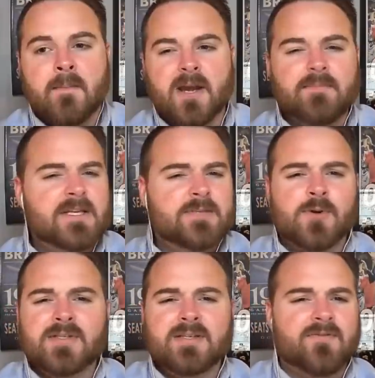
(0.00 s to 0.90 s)
But he missed
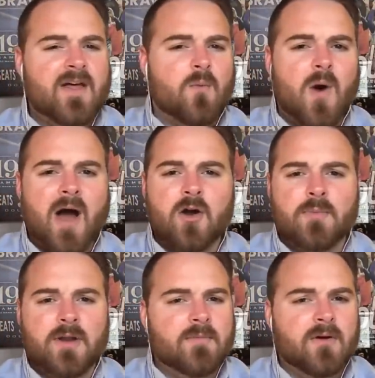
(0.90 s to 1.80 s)
Princeton Fant wide
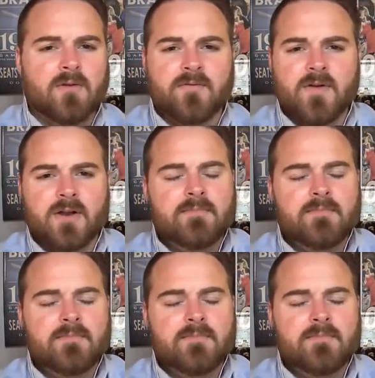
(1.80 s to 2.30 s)
open in the middle of the field.